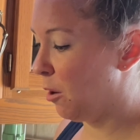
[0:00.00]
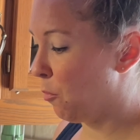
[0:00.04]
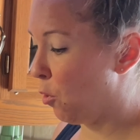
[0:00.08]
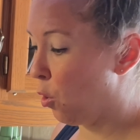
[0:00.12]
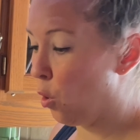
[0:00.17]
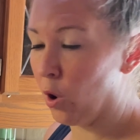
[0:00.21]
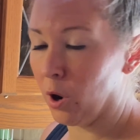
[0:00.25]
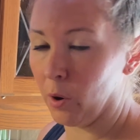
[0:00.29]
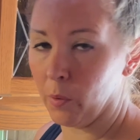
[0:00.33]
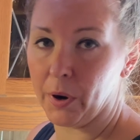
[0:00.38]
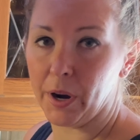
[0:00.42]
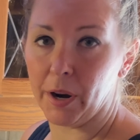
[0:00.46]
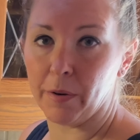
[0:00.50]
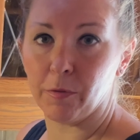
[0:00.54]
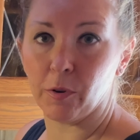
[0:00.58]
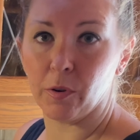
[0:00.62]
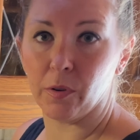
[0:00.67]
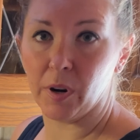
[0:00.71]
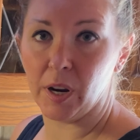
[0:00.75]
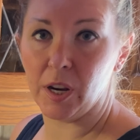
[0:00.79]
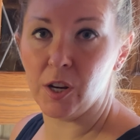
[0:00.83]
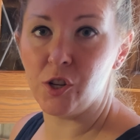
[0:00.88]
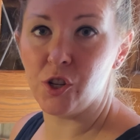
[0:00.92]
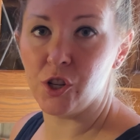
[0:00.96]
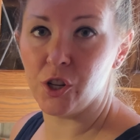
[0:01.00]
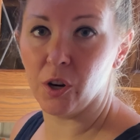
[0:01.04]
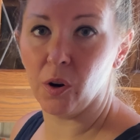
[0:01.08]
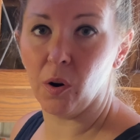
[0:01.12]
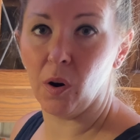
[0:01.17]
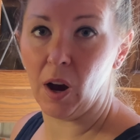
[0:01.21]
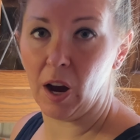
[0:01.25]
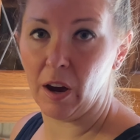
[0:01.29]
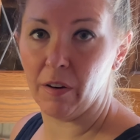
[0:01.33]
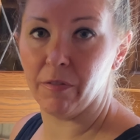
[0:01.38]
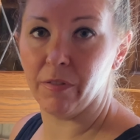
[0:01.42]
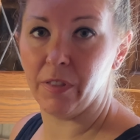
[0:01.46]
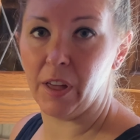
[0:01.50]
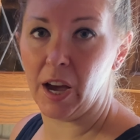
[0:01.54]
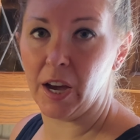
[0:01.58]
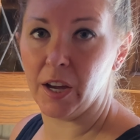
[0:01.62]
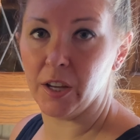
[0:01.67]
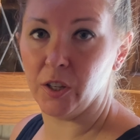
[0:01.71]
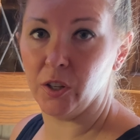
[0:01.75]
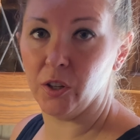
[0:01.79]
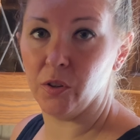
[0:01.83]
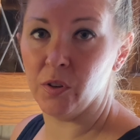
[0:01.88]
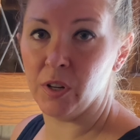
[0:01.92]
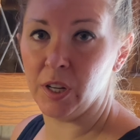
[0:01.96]
or whatever ratio of
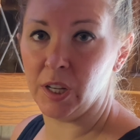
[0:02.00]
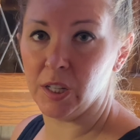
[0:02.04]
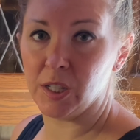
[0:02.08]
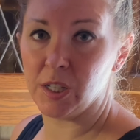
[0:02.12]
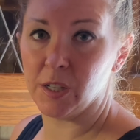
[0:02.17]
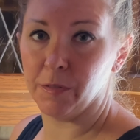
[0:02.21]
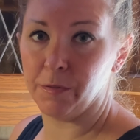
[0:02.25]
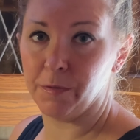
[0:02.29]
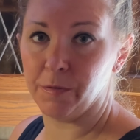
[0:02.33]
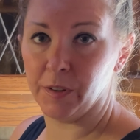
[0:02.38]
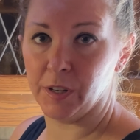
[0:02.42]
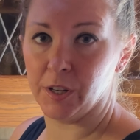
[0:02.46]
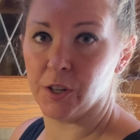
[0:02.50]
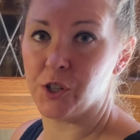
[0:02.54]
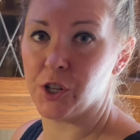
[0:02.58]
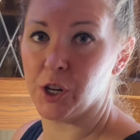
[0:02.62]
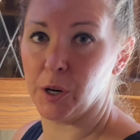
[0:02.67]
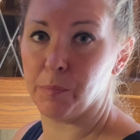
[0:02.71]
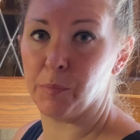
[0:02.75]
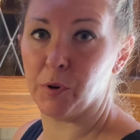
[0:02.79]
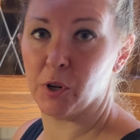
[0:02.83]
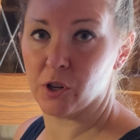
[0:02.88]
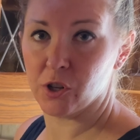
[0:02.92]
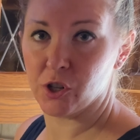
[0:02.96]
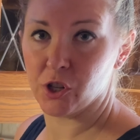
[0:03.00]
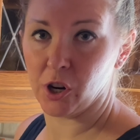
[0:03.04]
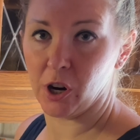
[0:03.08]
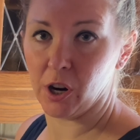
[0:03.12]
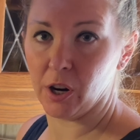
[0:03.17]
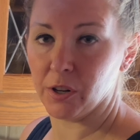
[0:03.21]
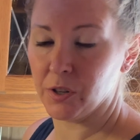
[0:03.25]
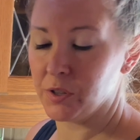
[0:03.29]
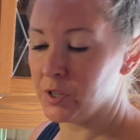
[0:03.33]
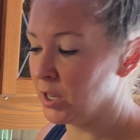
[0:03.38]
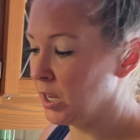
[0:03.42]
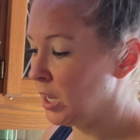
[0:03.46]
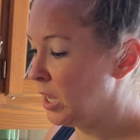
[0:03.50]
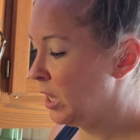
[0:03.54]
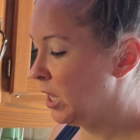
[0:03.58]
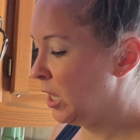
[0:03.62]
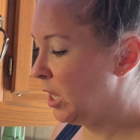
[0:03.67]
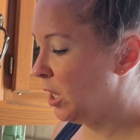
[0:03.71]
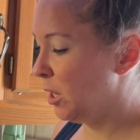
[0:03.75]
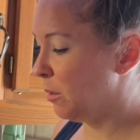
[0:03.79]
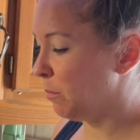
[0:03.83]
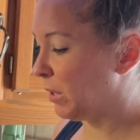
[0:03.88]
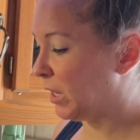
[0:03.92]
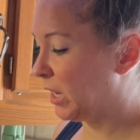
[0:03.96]
that you need to finish up your jars.
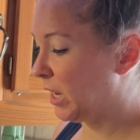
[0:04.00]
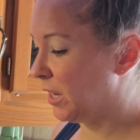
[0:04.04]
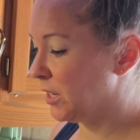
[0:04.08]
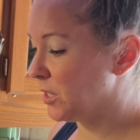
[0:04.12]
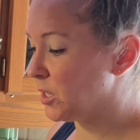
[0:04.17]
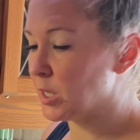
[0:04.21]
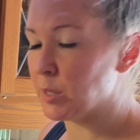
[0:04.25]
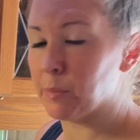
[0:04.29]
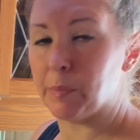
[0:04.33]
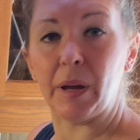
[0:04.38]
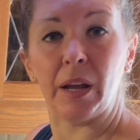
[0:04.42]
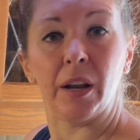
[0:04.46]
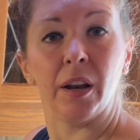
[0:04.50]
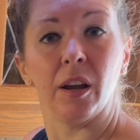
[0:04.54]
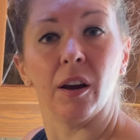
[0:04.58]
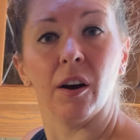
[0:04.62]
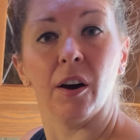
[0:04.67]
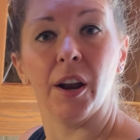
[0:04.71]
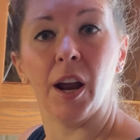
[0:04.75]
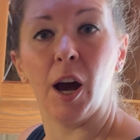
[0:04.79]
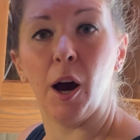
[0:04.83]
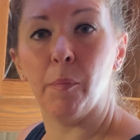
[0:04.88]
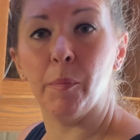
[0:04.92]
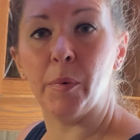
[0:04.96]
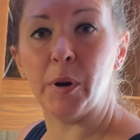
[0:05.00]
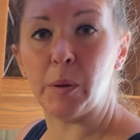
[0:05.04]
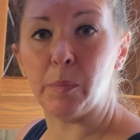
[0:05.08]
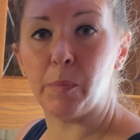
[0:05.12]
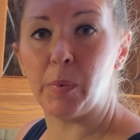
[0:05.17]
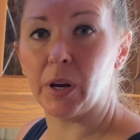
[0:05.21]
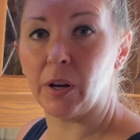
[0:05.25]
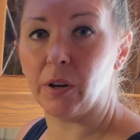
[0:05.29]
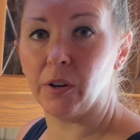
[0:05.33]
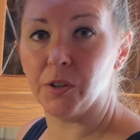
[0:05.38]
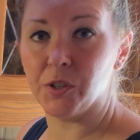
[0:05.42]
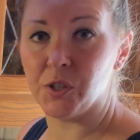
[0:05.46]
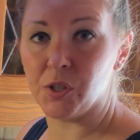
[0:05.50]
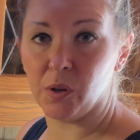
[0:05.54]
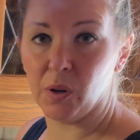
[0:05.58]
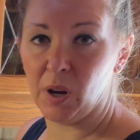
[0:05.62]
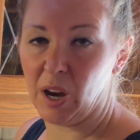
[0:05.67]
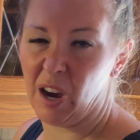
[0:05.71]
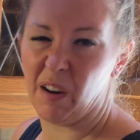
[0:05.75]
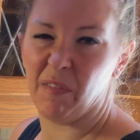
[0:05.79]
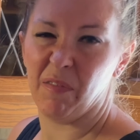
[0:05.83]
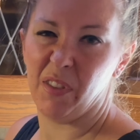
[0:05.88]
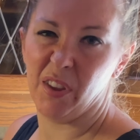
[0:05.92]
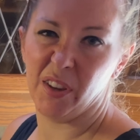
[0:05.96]
Because depending on how many pickles you
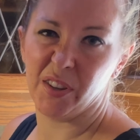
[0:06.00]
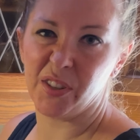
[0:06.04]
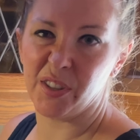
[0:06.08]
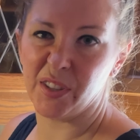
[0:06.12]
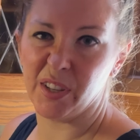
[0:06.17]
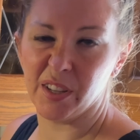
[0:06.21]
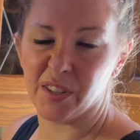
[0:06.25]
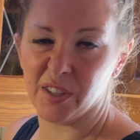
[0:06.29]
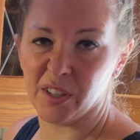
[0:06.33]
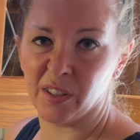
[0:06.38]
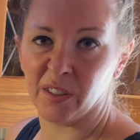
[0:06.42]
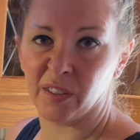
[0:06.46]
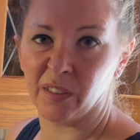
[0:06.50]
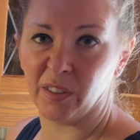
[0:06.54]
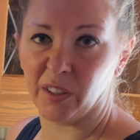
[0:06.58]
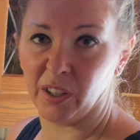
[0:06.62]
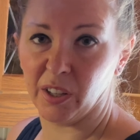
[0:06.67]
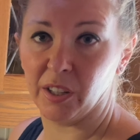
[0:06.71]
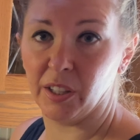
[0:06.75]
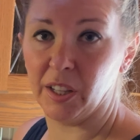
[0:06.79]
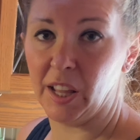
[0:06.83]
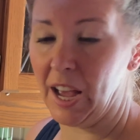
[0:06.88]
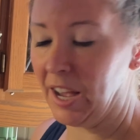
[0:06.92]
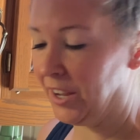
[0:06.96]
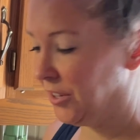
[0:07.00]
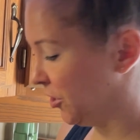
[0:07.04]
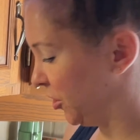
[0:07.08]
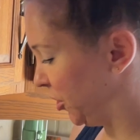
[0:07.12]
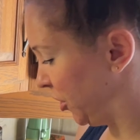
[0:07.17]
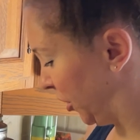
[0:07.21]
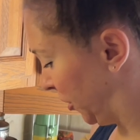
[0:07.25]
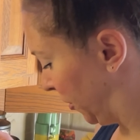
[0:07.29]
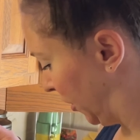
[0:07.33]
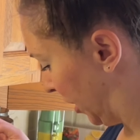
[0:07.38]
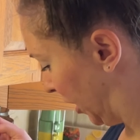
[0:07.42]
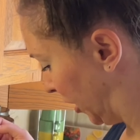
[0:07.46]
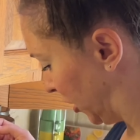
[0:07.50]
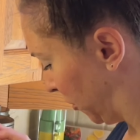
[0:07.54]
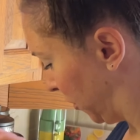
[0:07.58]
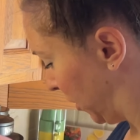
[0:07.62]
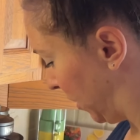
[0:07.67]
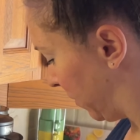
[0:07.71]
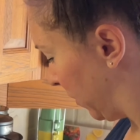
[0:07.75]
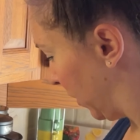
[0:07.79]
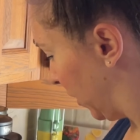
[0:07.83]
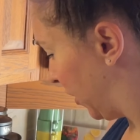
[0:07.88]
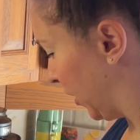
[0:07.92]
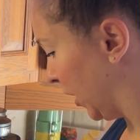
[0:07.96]
have, this isn't going to last you, and I don't
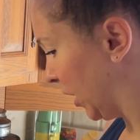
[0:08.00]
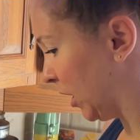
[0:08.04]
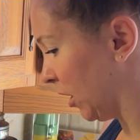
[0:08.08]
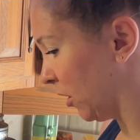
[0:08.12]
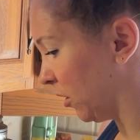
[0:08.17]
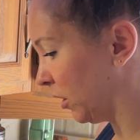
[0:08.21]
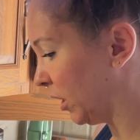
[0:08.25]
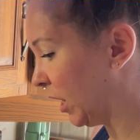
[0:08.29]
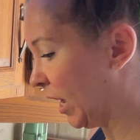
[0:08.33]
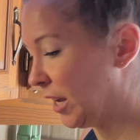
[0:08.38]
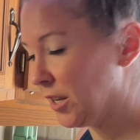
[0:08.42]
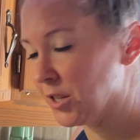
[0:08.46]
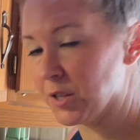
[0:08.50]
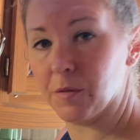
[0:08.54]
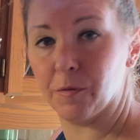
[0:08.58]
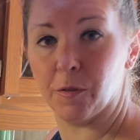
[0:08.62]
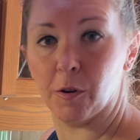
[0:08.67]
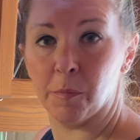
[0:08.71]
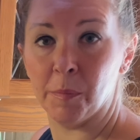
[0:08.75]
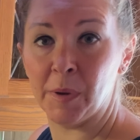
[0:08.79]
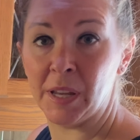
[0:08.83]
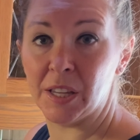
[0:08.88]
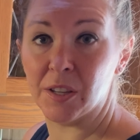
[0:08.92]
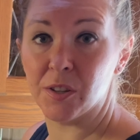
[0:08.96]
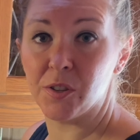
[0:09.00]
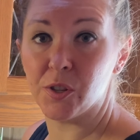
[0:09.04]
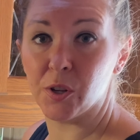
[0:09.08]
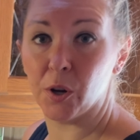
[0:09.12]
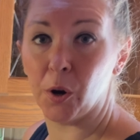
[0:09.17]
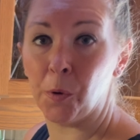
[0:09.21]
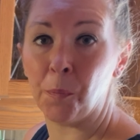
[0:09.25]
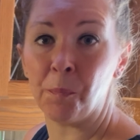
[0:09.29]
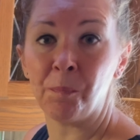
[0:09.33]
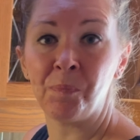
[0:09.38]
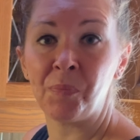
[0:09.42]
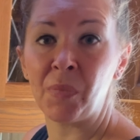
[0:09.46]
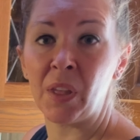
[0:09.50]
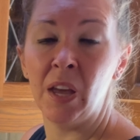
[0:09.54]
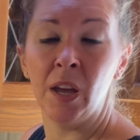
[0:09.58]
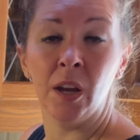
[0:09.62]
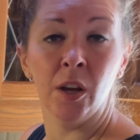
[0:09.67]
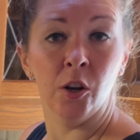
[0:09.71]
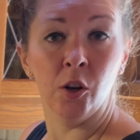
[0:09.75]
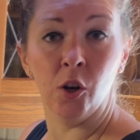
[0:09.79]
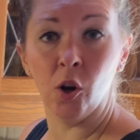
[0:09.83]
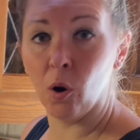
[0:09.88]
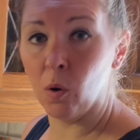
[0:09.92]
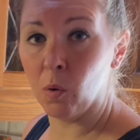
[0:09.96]
even think it'll last for me. So
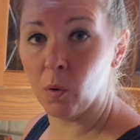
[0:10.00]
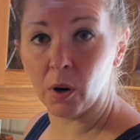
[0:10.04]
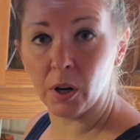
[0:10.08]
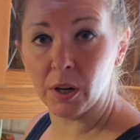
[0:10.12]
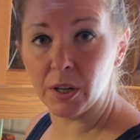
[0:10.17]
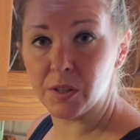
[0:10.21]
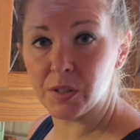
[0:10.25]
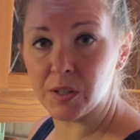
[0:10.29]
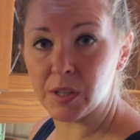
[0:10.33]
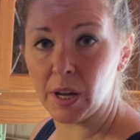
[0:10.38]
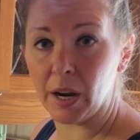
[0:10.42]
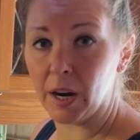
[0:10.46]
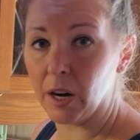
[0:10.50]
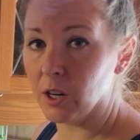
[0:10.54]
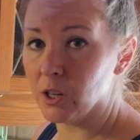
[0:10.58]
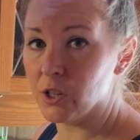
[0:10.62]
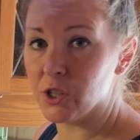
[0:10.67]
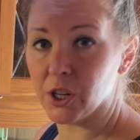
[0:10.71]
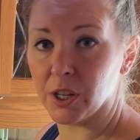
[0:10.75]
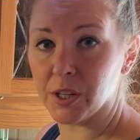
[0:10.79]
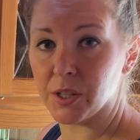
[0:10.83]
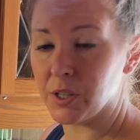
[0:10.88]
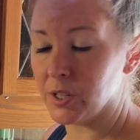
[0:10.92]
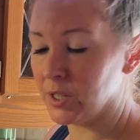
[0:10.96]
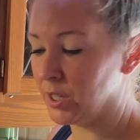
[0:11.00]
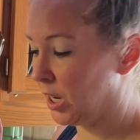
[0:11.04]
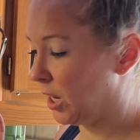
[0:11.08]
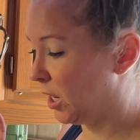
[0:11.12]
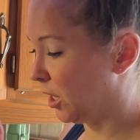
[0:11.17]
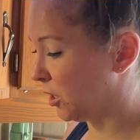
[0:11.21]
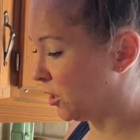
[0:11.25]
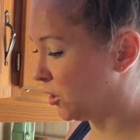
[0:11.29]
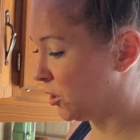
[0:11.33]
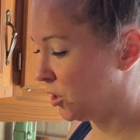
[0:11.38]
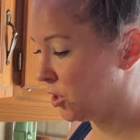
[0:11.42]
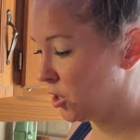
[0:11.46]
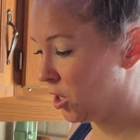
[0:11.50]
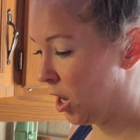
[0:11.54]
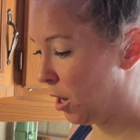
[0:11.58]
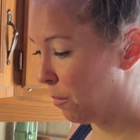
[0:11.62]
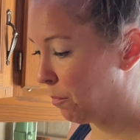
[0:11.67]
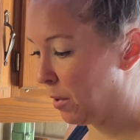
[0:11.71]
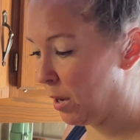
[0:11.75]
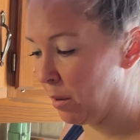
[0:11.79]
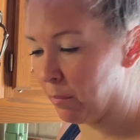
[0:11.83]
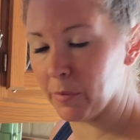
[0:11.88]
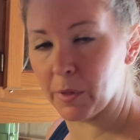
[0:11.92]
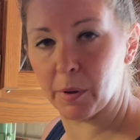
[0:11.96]
no worries there, just
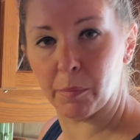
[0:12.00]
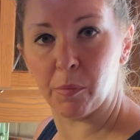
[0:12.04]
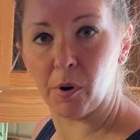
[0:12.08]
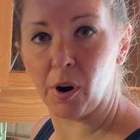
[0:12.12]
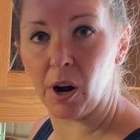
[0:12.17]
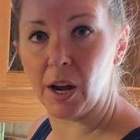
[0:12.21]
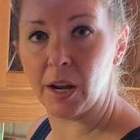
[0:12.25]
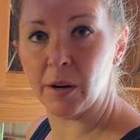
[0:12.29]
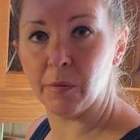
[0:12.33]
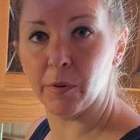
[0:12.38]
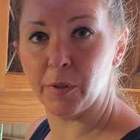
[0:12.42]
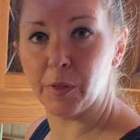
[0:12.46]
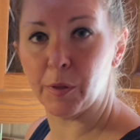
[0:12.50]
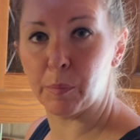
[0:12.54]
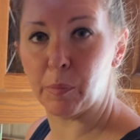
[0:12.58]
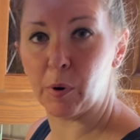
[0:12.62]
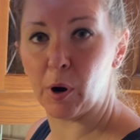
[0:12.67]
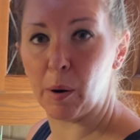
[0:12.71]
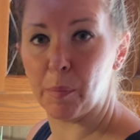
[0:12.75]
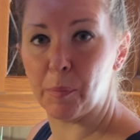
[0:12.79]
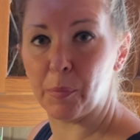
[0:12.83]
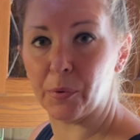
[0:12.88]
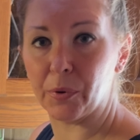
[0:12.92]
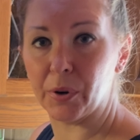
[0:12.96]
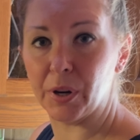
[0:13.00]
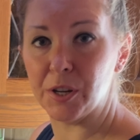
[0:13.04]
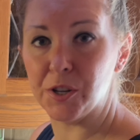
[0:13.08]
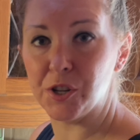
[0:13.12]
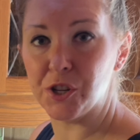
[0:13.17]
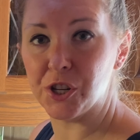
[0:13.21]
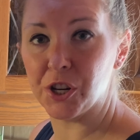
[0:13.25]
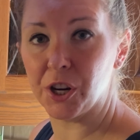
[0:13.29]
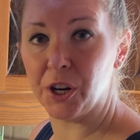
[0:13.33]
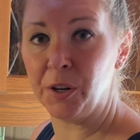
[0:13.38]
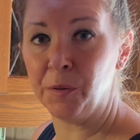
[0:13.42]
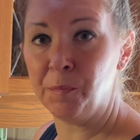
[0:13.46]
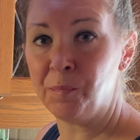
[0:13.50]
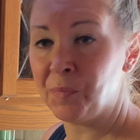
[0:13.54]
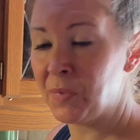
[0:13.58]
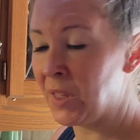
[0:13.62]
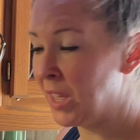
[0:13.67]
top up the brine with the proper ratio.